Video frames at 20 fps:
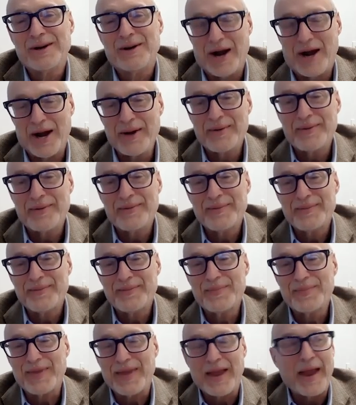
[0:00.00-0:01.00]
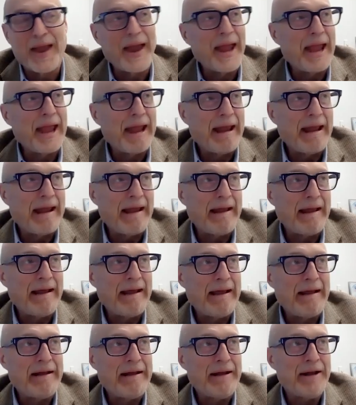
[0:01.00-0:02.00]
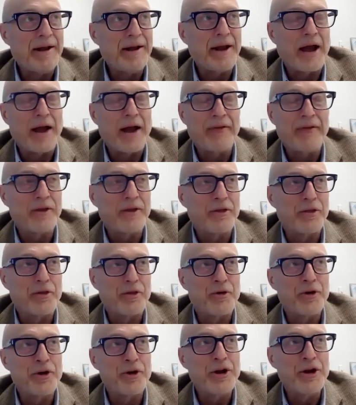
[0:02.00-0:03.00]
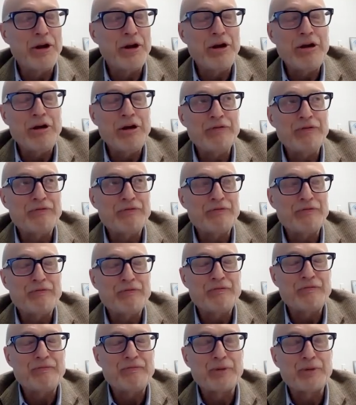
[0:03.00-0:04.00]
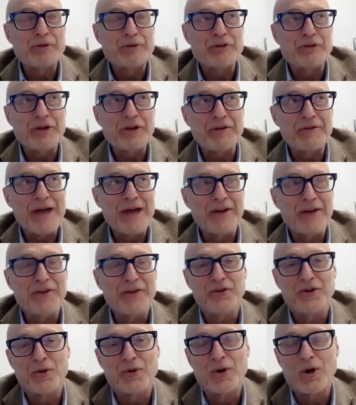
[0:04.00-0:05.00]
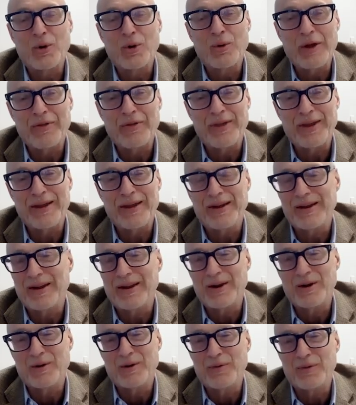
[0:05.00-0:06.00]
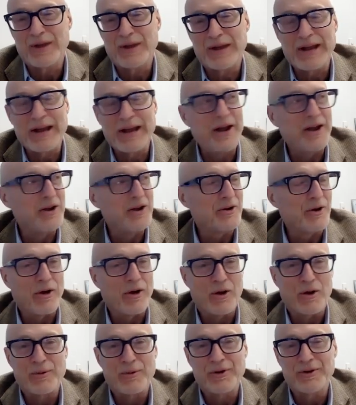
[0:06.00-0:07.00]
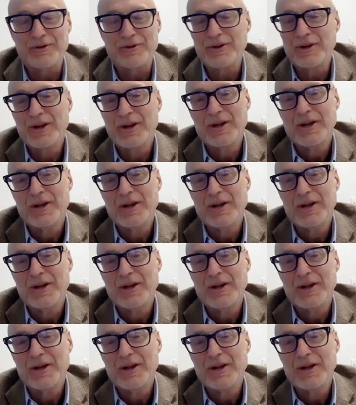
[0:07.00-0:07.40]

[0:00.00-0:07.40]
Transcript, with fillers: right, and I think thirty percent of that is euro. I think, you know, the Canadian dollar is,